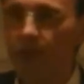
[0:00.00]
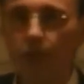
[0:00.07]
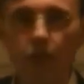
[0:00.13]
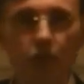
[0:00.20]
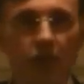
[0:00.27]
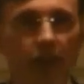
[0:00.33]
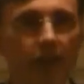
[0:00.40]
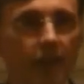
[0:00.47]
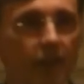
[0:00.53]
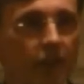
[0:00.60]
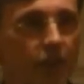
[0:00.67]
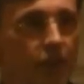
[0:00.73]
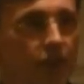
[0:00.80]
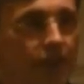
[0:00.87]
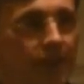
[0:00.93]
of these two
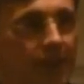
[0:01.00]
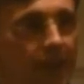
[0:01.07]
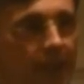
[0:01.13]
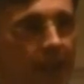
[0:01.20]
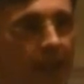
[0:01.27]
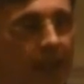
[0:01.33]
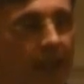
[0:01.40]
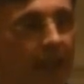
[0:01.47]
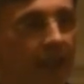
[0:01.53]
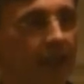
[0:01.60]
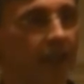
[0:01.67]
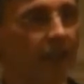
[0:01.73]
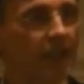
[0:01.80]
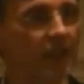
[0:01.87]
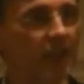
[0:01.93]
scientists,
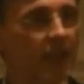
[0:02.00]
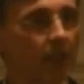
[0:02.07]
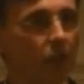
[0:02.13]
and I said,